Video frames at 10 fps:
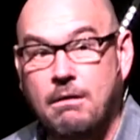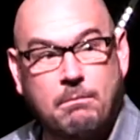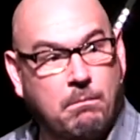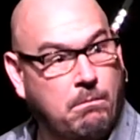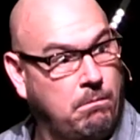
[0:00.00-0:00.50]

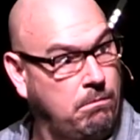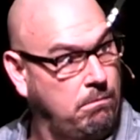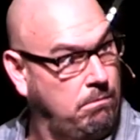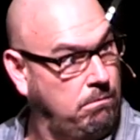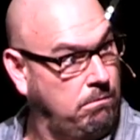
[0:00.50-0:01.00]

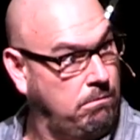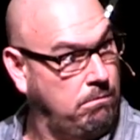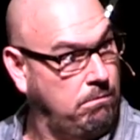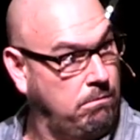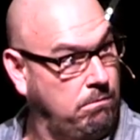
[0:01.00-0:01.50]

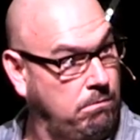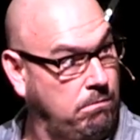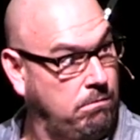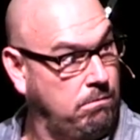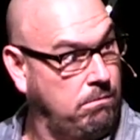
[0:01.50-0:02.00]

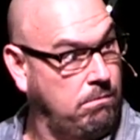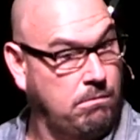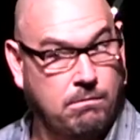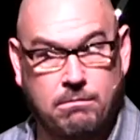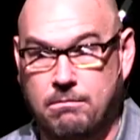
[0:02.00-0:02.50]

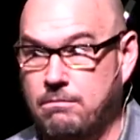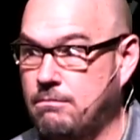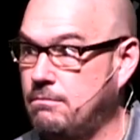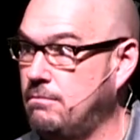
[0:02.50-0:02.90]
(silence)